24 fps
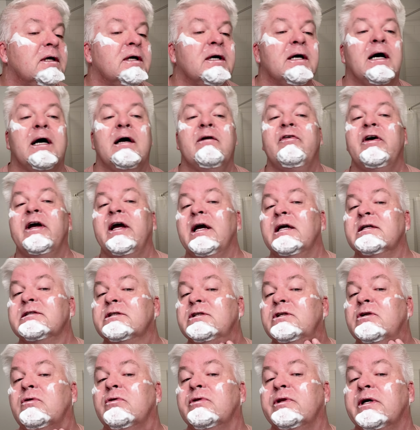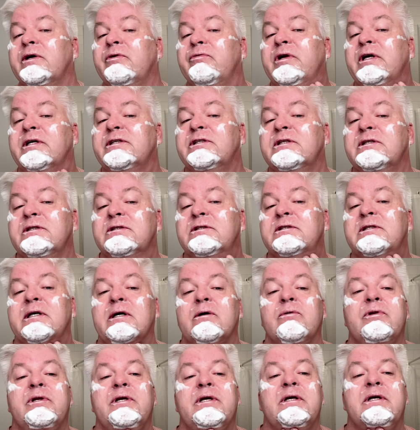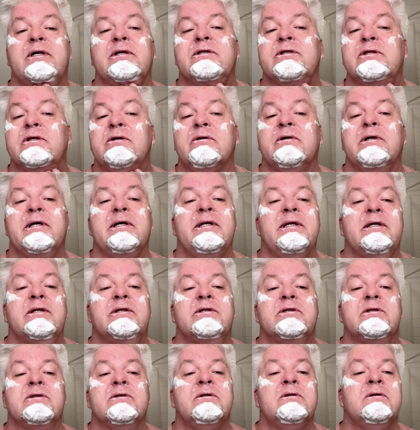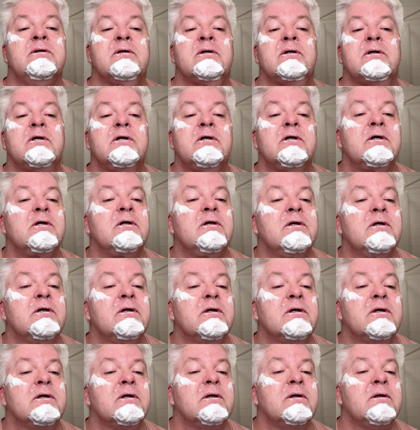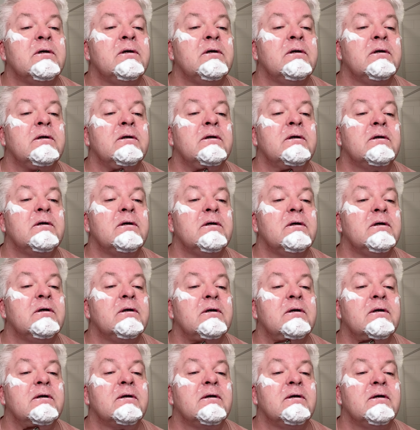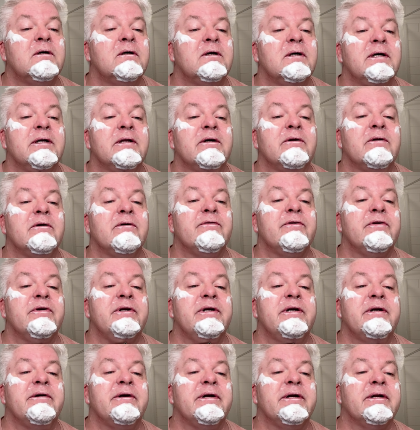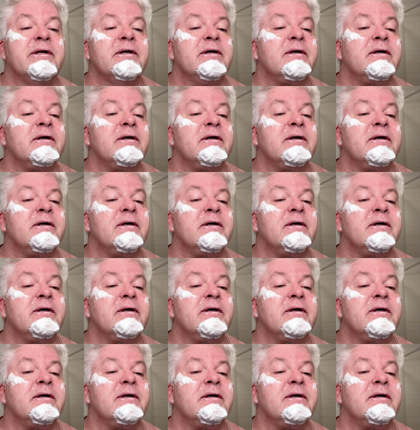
I've hairs in all directions down here, so I need to, you know, I don't know if you hear